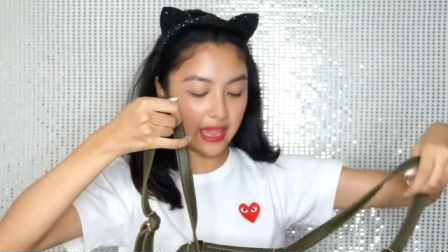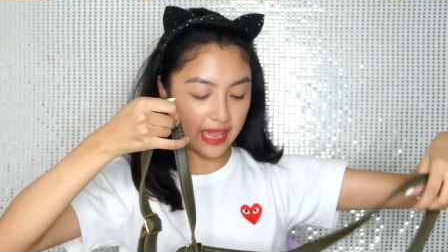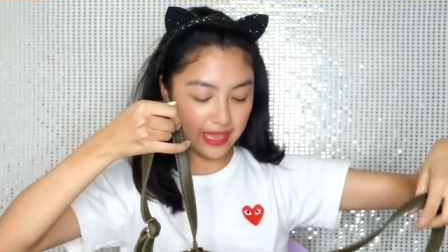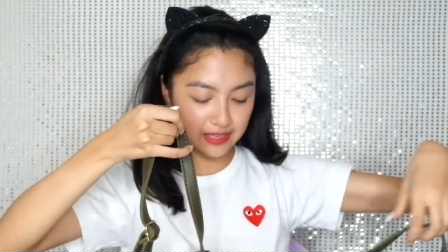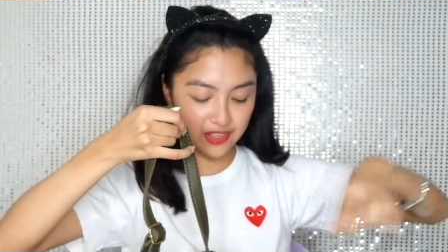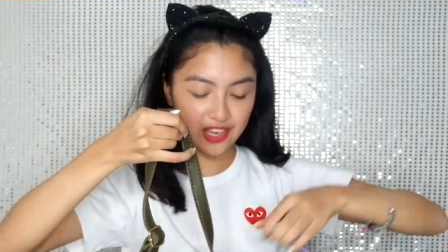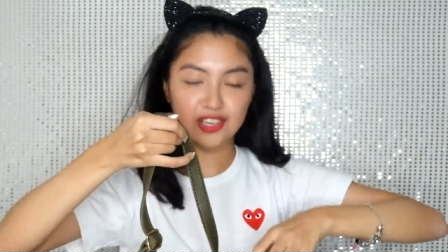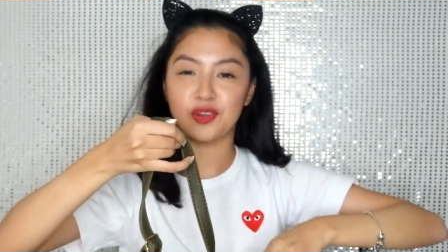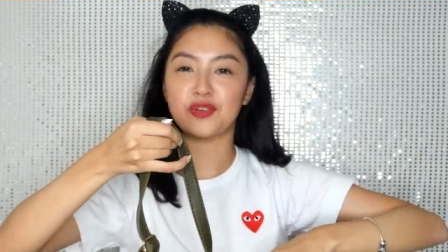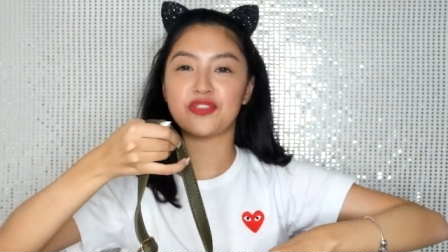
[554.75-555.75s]
And you
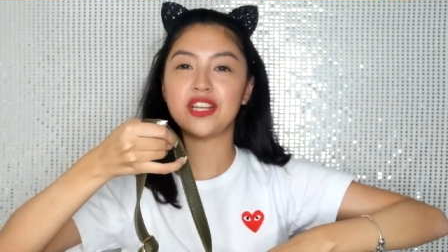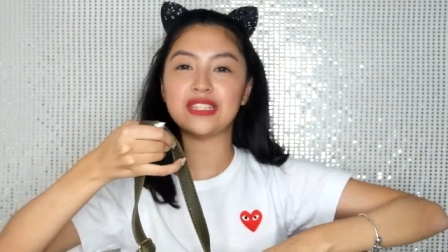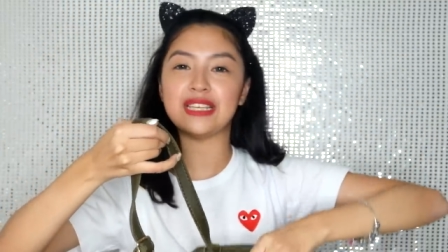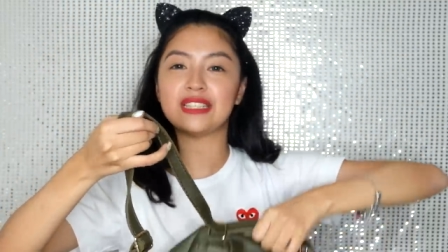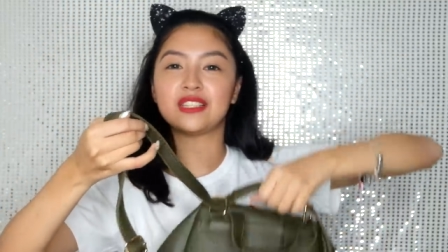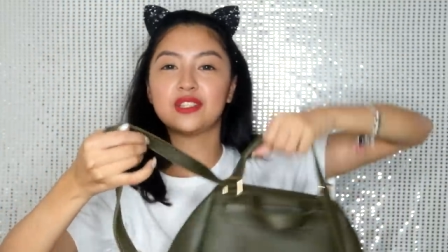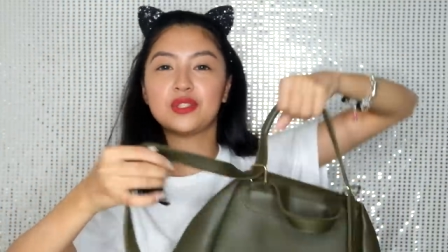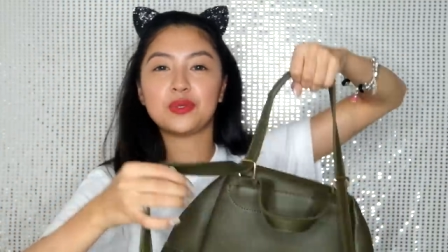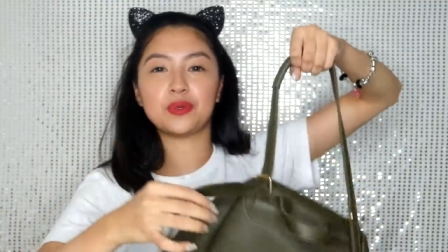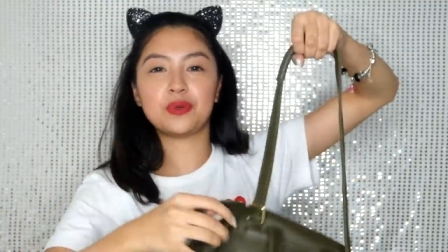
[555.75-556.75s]
can convert it
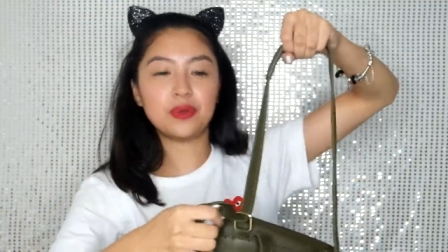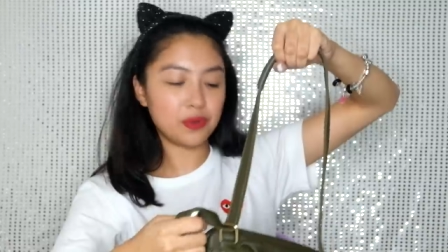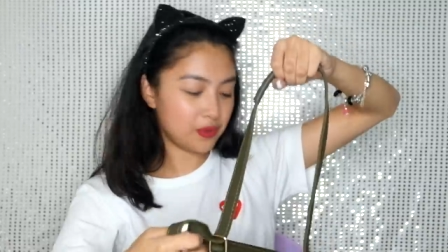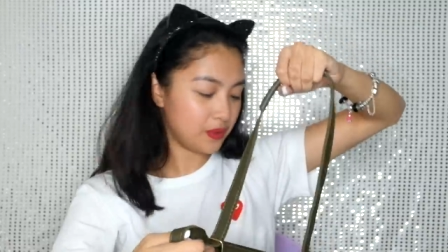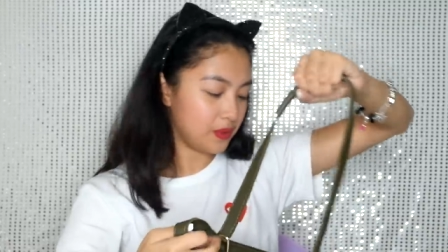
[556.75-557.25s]
to